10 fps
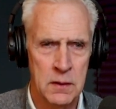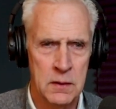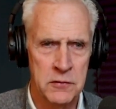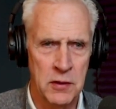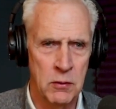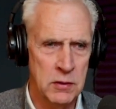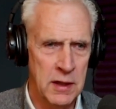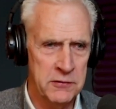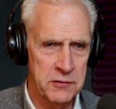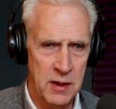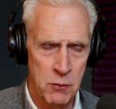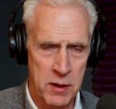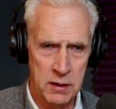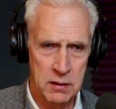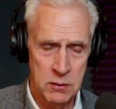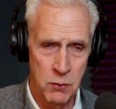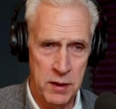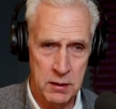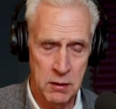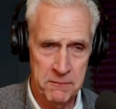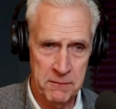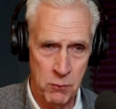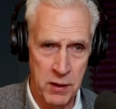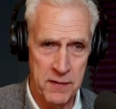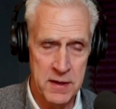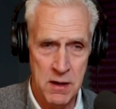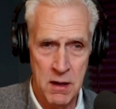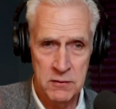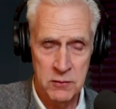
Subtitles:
So yes, you want to go from where they are